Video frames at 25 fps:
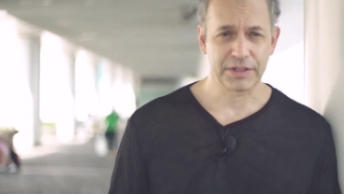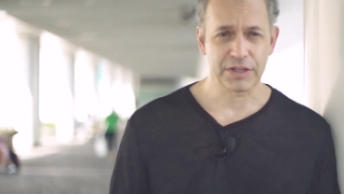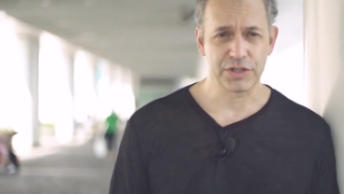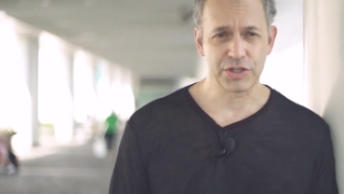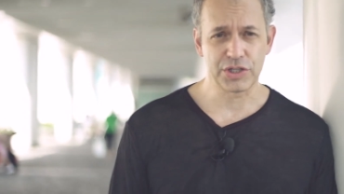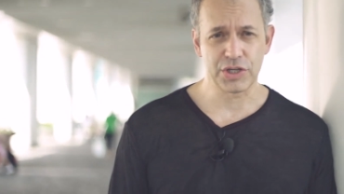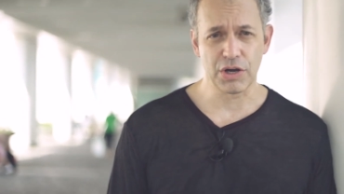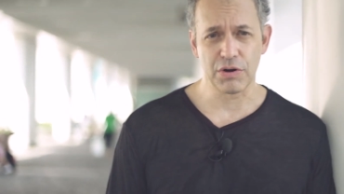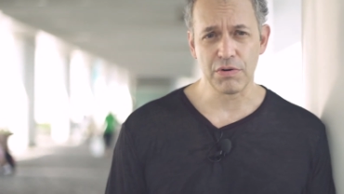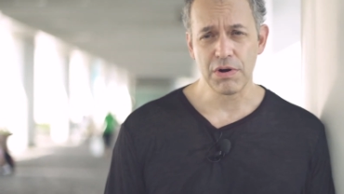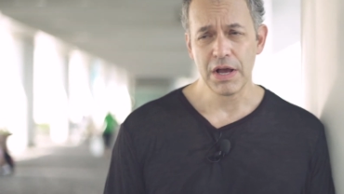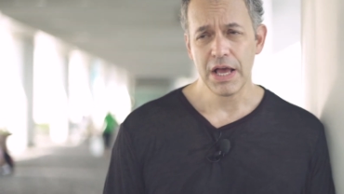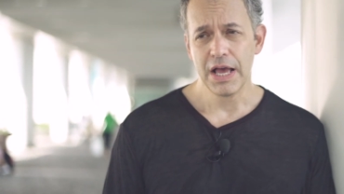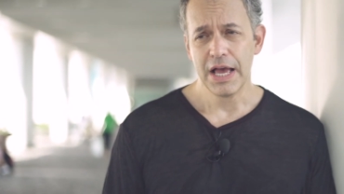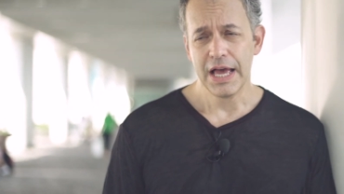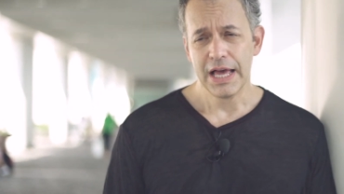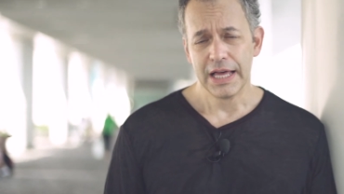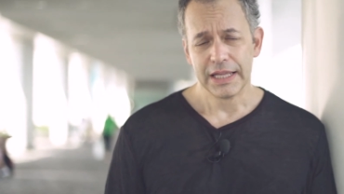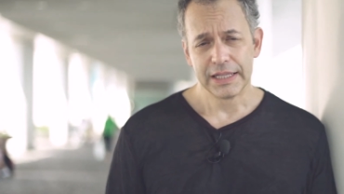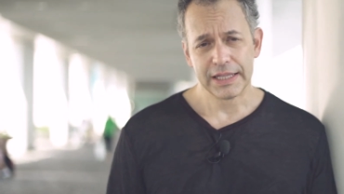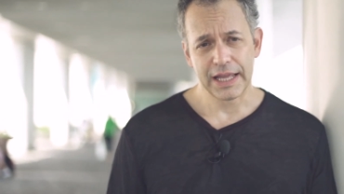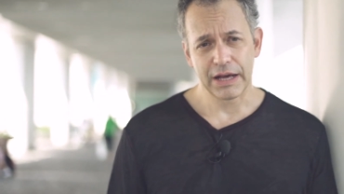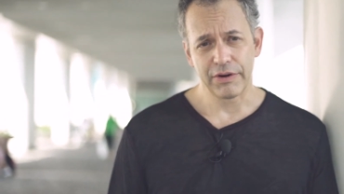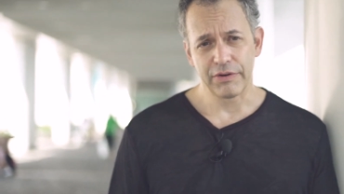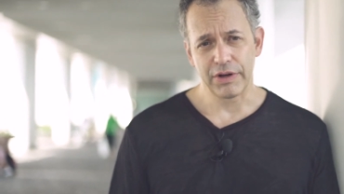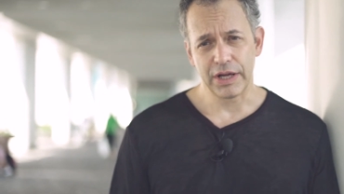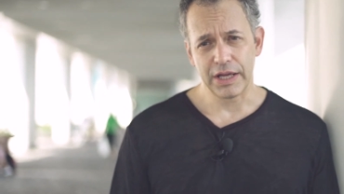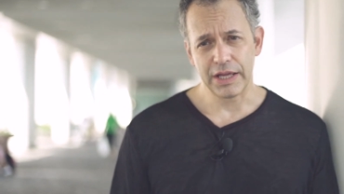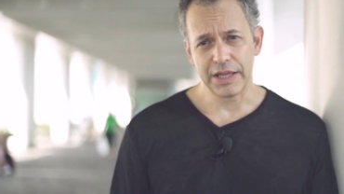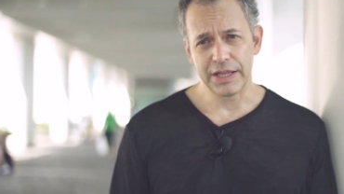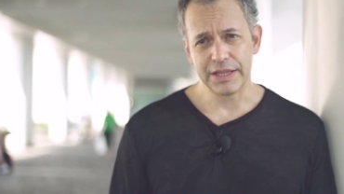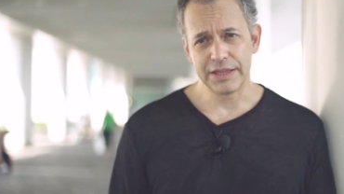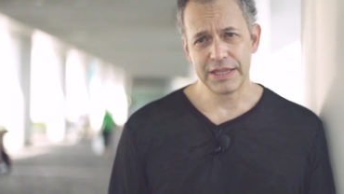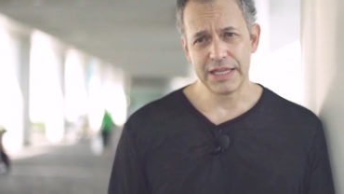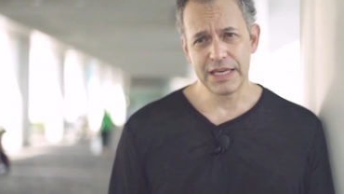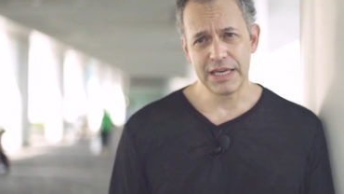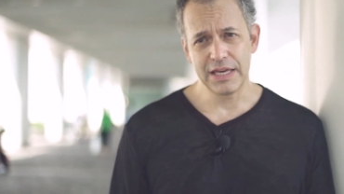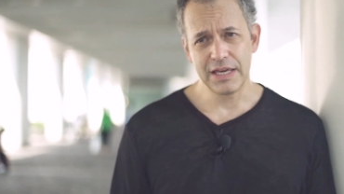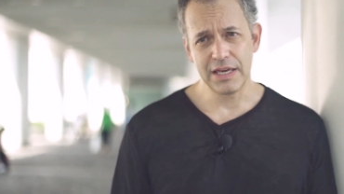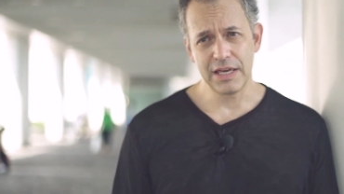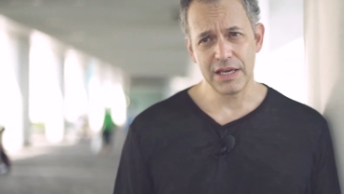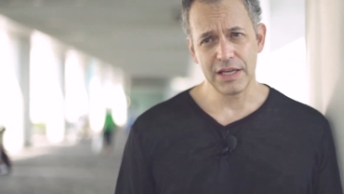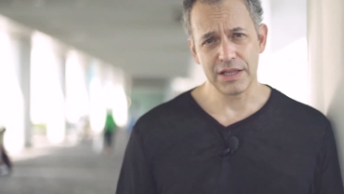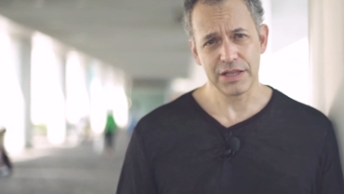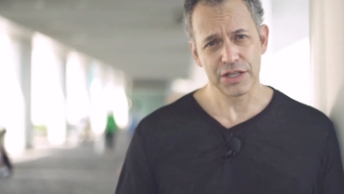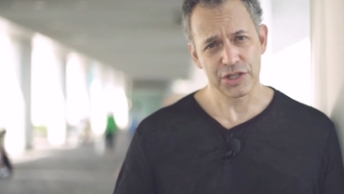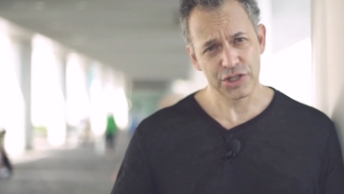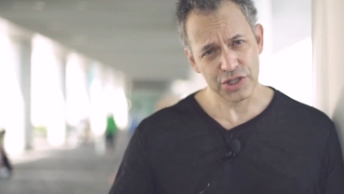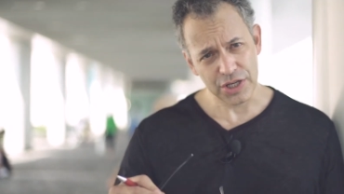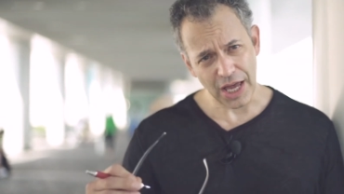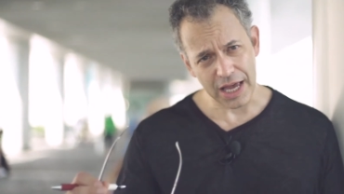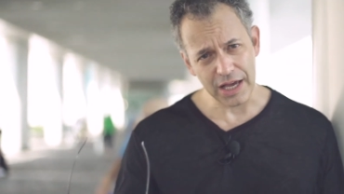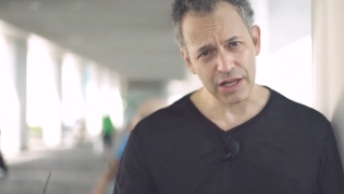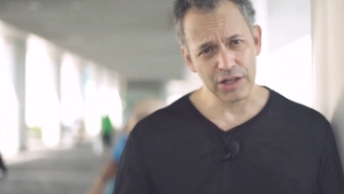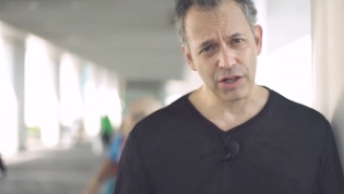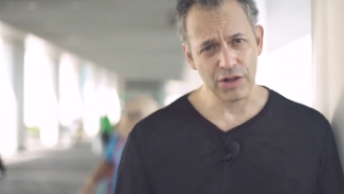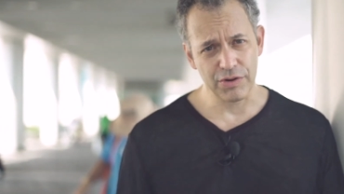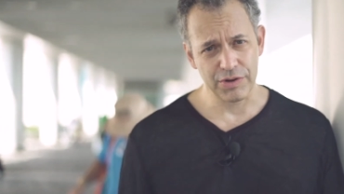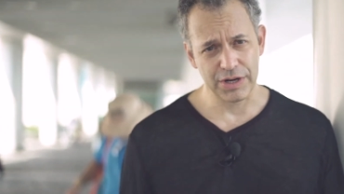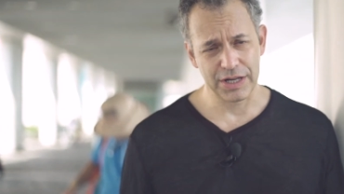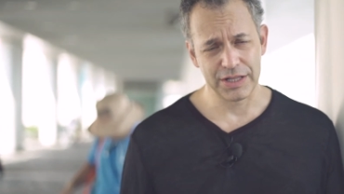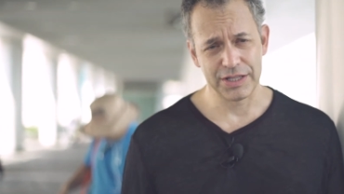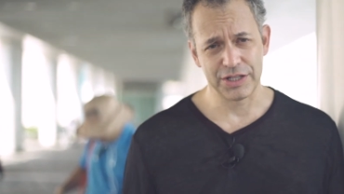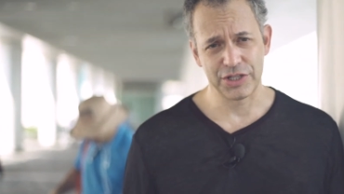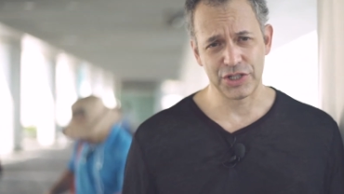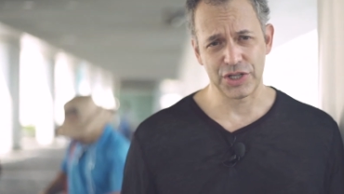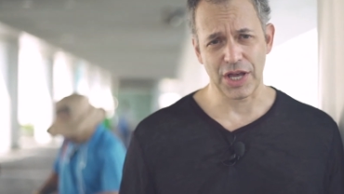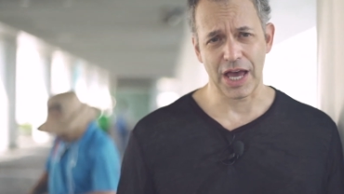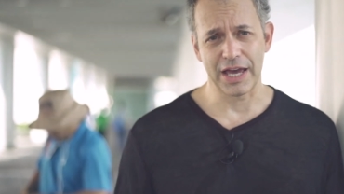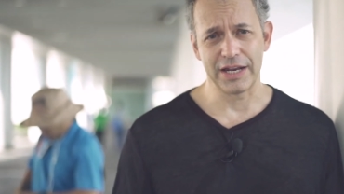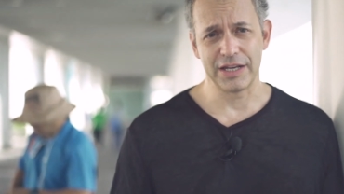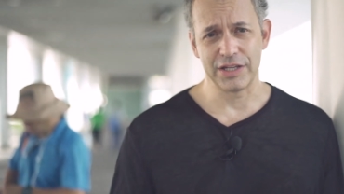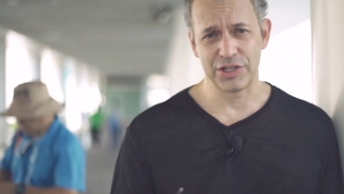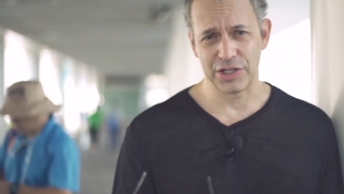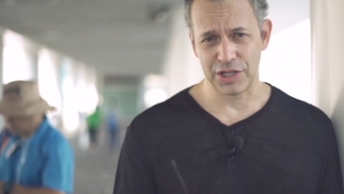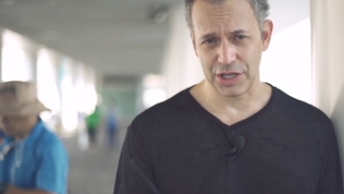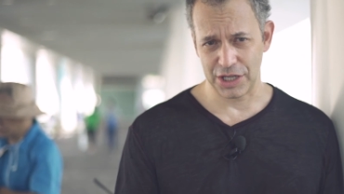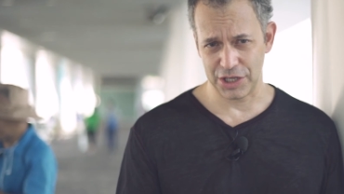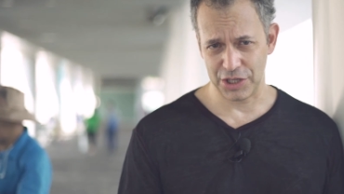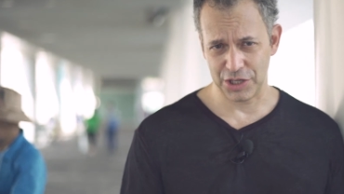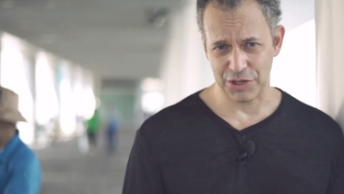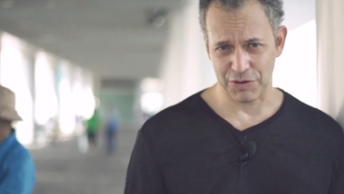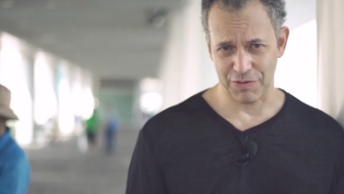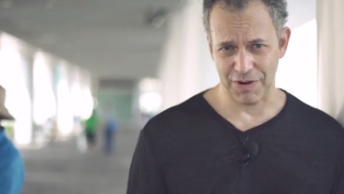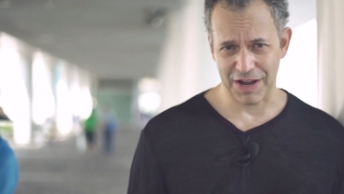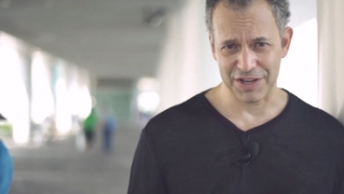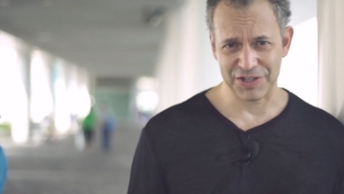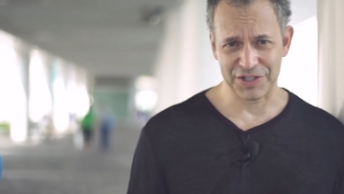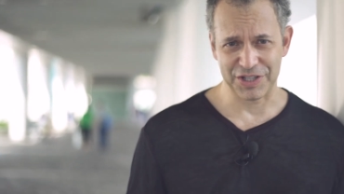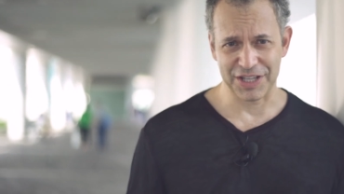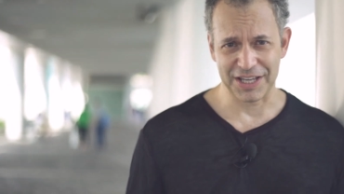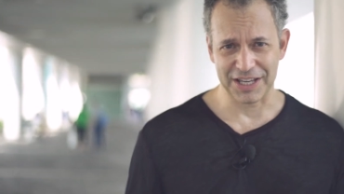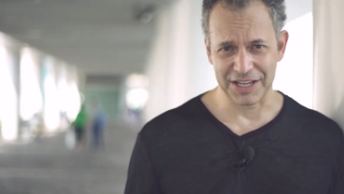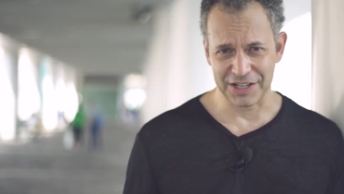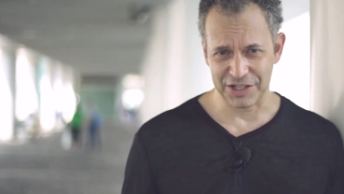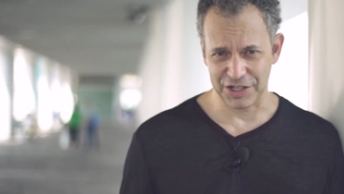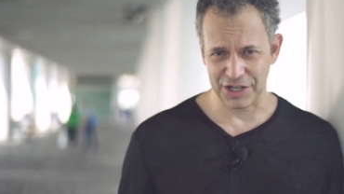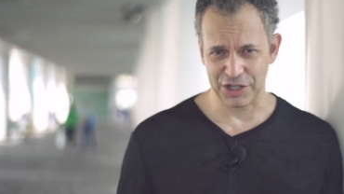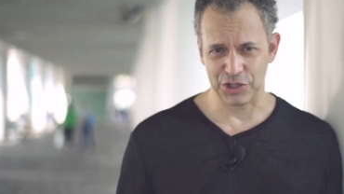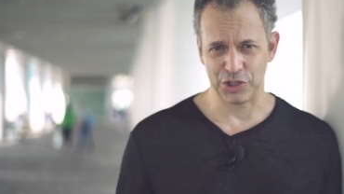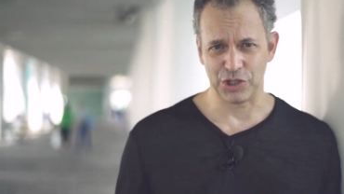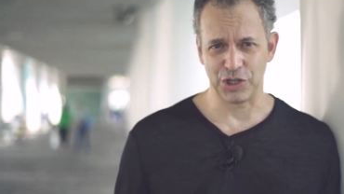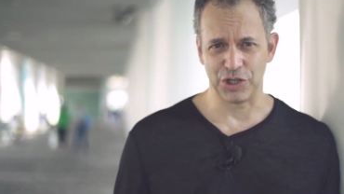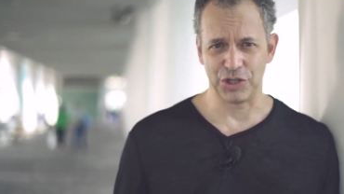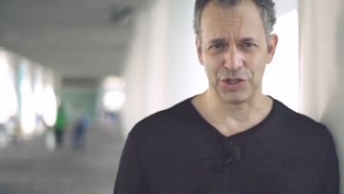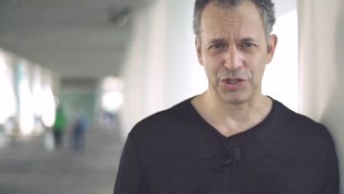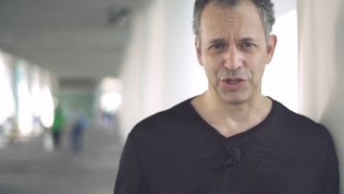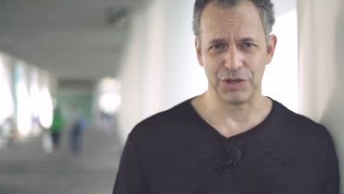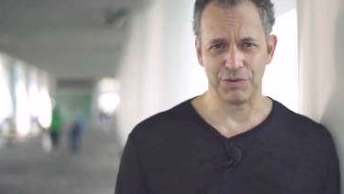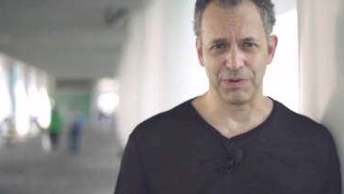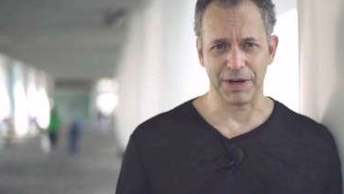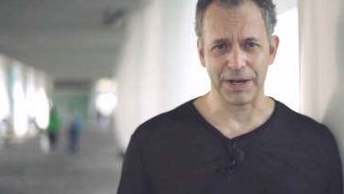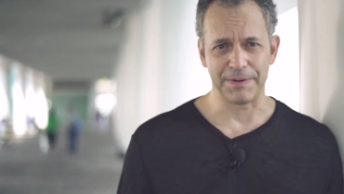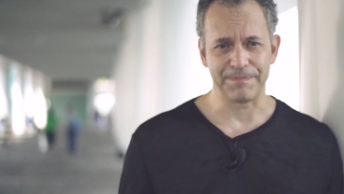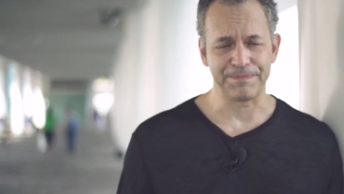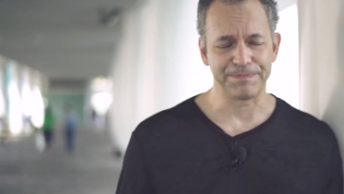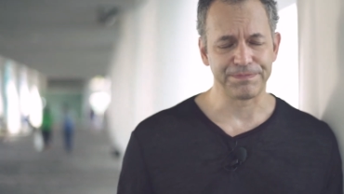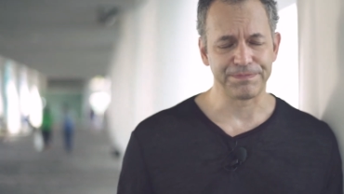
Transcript: So now the, the cyclone on the side is an interesting addition to it.